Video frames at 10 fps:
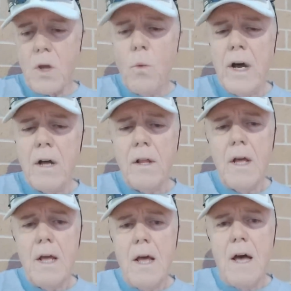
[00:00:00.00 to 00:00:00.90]
Well,
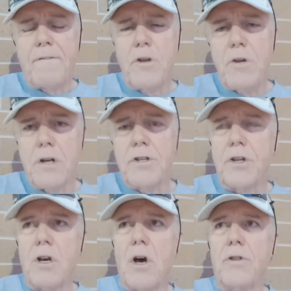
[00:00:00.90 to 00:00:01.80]
a few years
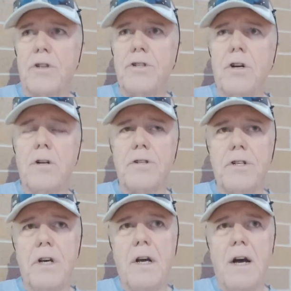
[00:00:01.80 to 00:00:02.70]
ago, the
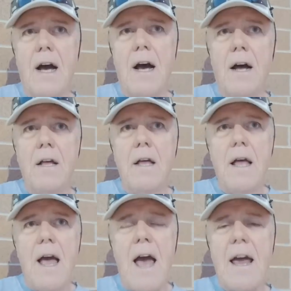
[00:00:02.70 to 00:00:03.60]
church
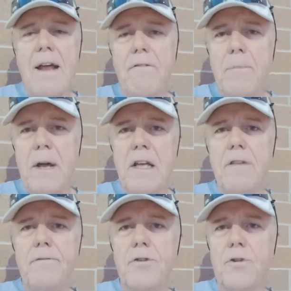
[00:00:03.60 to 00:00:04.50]
had everybody
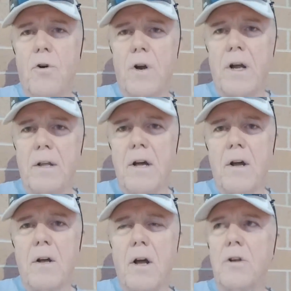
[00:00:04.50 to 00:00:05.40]
inventory,
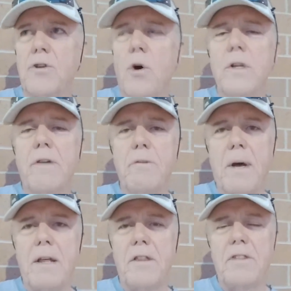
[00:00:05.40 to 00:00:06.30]
or told
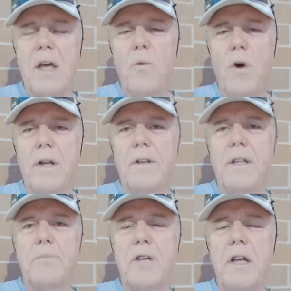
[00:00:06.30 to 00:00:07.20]
everybody that they wanted
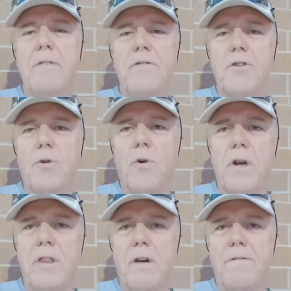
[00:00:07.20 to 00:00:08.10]
them to
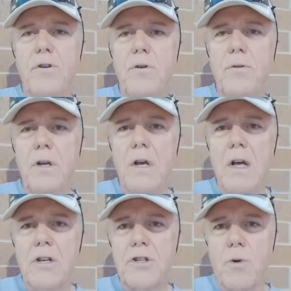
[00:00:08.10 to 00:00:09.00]
inventory their food
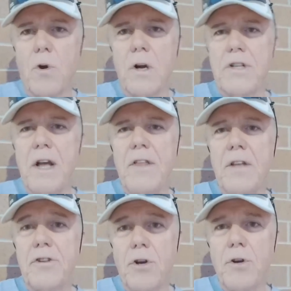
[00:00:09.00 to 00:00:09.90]
storage and
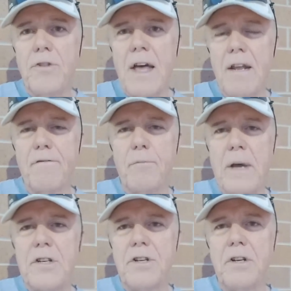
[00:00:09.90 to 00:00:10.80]
then turn that
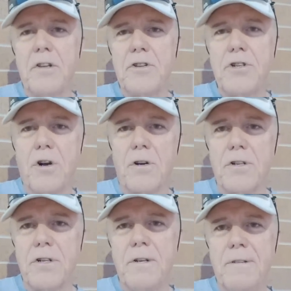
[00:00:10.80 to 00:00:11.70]
information into the church.